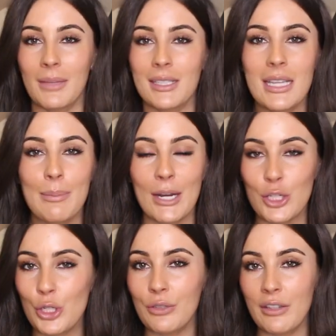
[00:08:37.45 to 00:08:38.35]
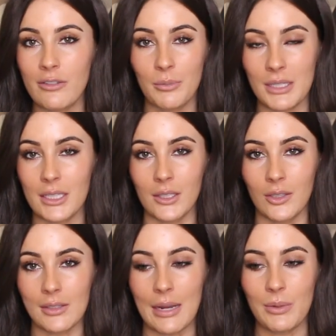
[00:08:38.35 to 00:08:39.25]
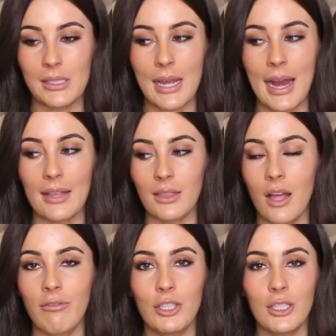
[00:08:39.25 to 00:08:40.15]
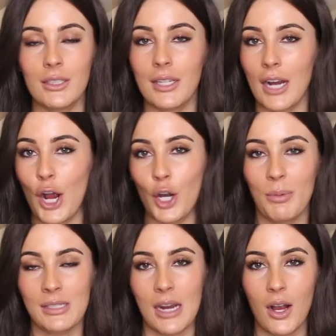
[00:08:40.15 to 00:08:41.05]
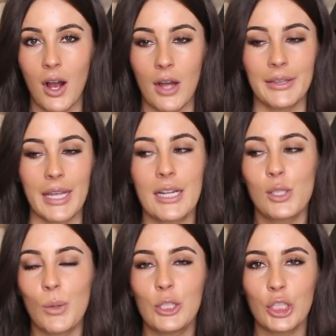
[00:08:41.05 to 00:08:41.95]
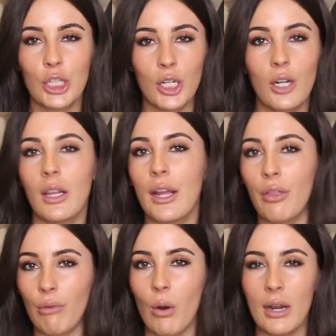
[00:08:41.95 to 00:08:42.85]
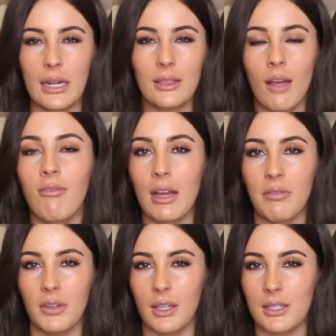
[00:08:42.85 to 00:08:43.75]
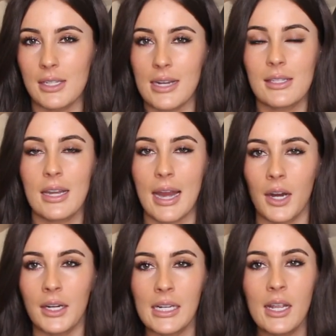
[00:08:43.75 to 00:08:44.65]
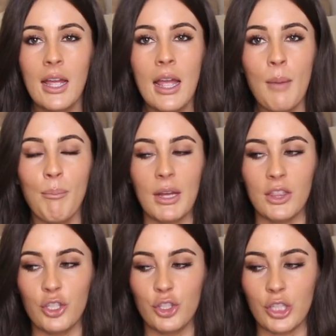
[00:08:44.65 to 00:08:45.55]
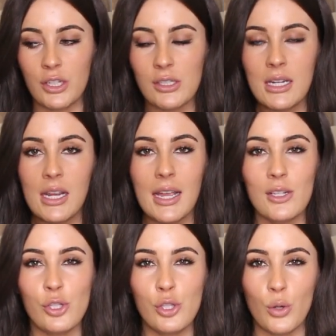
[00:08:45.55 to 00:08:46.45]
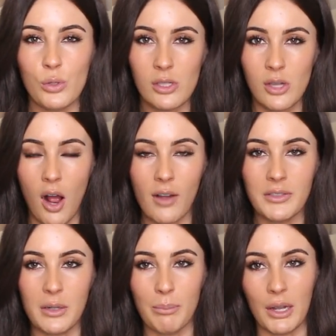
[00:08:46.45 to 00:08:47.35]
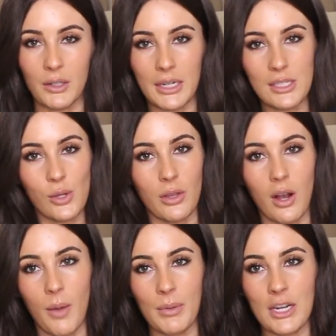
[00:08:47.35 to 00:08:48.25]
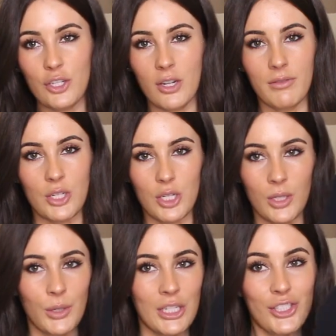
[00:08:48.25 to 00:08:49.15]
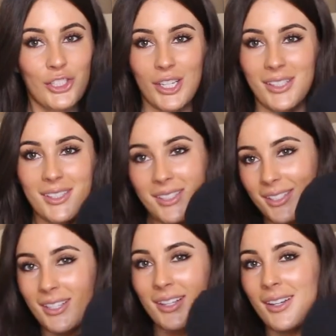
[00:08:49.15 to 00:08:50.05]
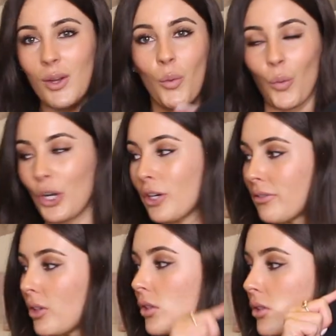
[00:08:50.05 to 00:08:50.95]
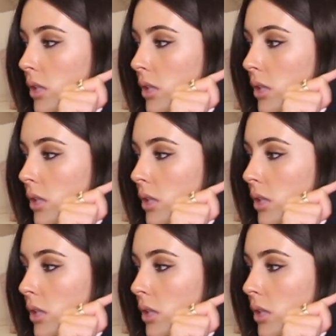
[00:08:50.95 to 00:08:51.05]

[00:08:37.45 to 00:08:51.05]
That's like my two favorite materials, I would say. I love a good like 100% cotton like sweatshirt or like throw on. I love that feeling. It's nice and airy, but the jersey is so soft and buttery, so the combination of the two is just wonderful.